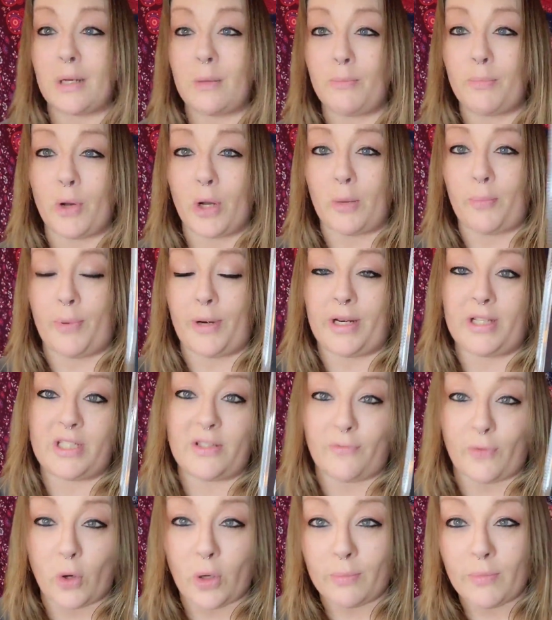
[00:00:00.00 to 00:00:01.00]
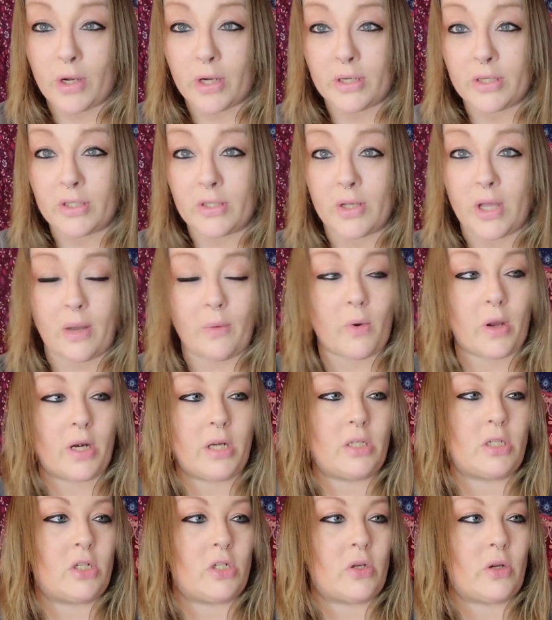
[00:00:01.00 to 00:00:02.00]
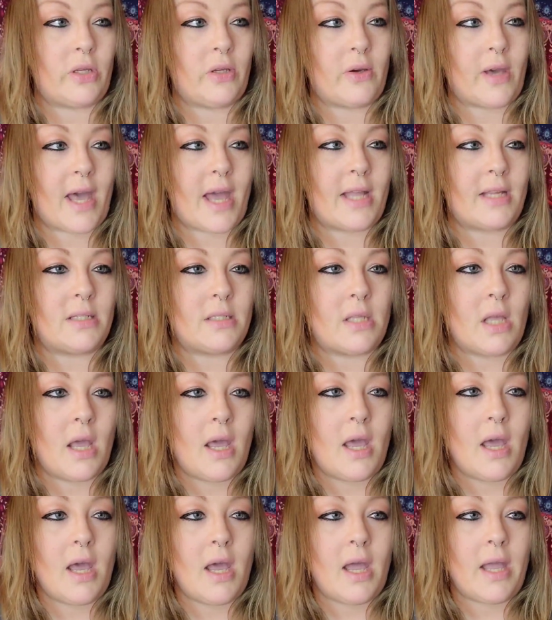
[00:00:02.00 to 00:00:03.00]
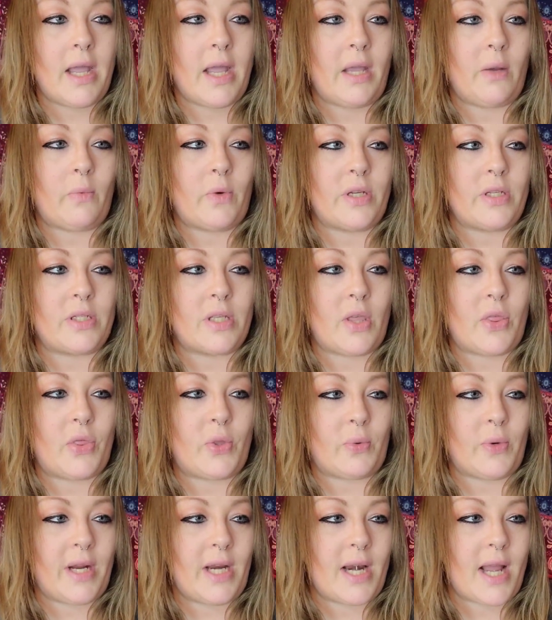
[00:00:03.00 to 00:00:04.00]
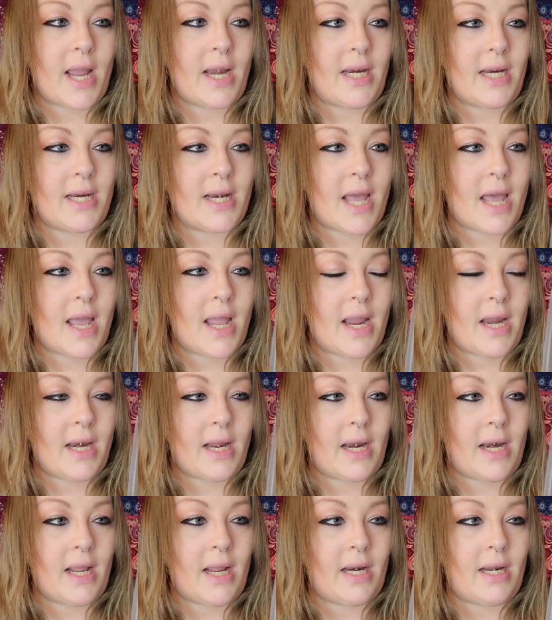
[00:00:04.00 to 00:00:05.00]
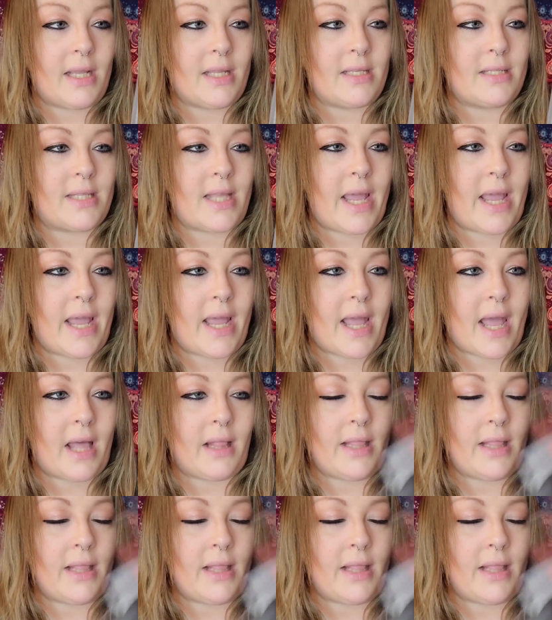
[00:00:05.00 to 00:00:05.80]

isn't a book, but it's 4 books, so I wanted to show you guys. It was $3.99, and it is a